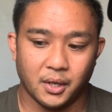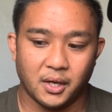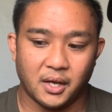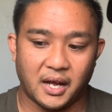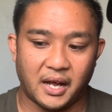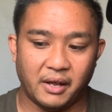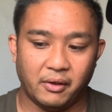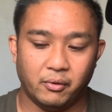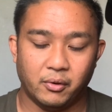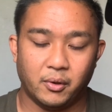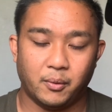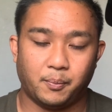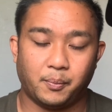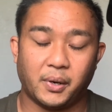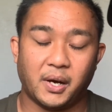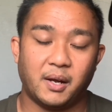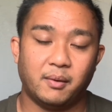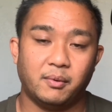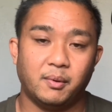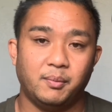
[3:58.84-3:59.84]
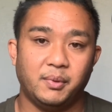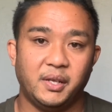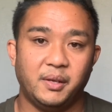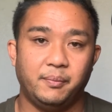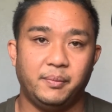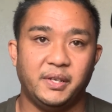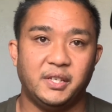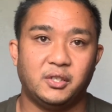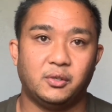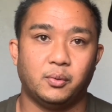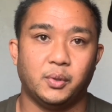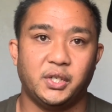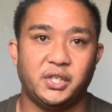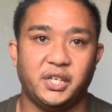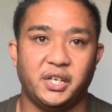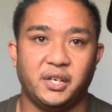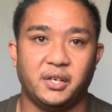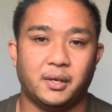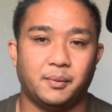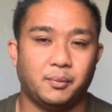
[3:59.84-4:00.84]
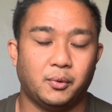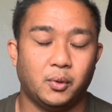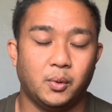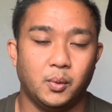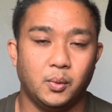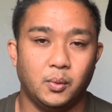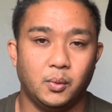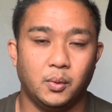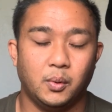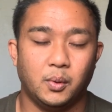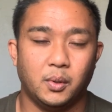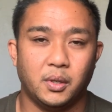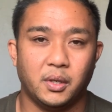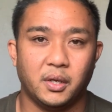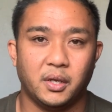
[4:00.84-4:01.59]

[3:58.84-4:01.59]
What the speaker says: I will probably be switching up to